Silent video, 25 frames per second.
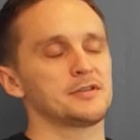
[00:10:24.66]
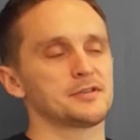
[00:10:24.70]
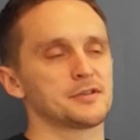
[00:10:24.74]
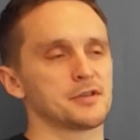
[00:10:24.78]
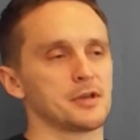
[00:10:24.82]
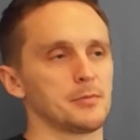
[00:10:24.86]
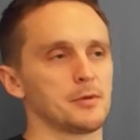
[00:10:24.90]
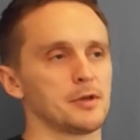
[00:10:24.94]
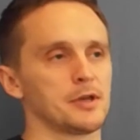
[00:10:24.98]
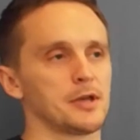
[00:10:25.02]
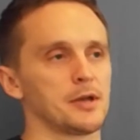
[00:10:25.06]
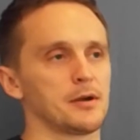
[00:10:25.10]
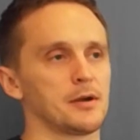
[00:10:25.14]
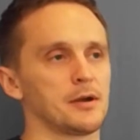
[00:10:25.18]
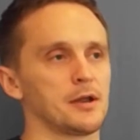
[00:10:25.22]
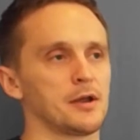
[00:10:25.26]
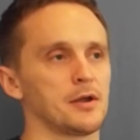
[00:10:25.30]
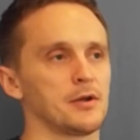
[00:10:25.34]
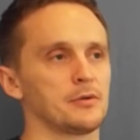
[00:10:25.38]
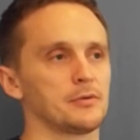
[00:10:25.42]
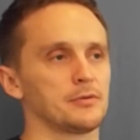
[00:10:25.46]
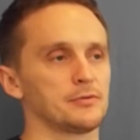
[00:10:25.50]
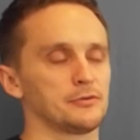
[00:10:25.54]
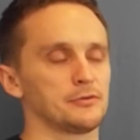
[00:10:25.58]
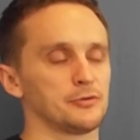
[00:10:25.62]
this is coming out
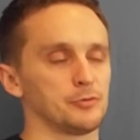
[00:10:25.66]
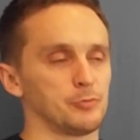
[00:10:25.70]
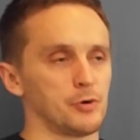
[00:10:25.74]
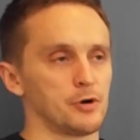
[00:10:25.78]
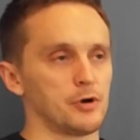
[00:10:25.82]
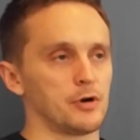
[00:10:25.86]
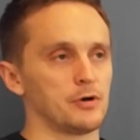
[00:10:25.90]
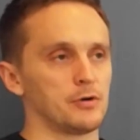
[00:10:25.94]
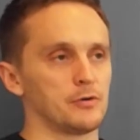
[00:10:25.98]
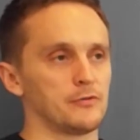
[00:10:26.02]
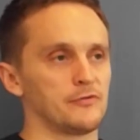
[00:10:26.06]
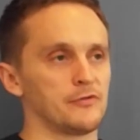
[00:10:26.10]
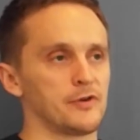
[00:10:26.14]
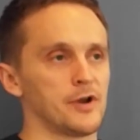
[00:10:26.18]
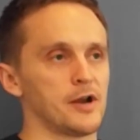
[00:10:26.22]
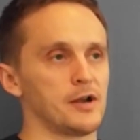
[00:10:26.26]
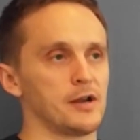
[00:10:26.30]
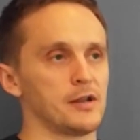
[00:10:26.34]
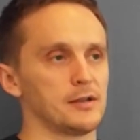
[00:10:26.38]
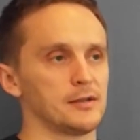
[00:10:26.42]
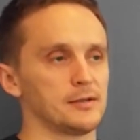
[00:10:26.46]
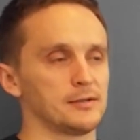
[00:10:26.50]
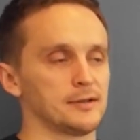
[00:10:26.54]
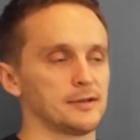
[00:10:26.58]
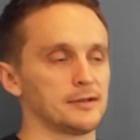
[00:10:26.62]
now tomorrow,
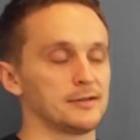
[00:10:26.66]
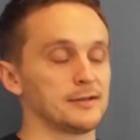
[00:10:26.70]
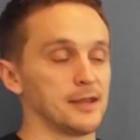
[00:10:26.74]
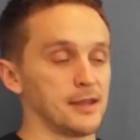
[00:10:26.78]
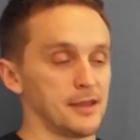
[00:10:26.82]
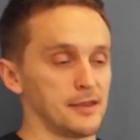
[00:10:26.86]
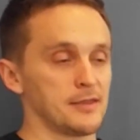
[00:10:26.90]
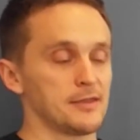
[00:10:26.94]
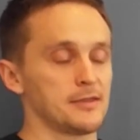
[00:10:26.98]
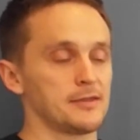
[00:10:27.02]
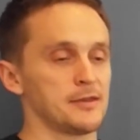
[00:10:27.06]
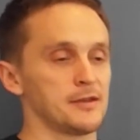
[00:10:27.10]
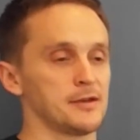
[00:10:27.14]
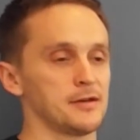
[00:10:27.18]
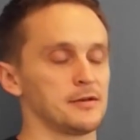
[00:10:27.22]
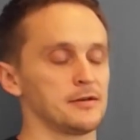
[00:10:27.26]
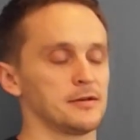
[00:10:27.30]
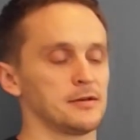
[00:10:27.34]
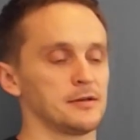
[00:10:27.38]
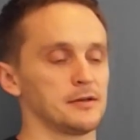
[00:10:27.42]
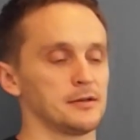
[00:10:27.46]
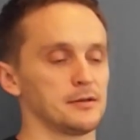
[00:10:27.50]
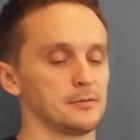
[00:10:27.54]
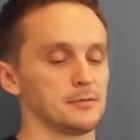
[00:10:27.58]
Friday the 10th, and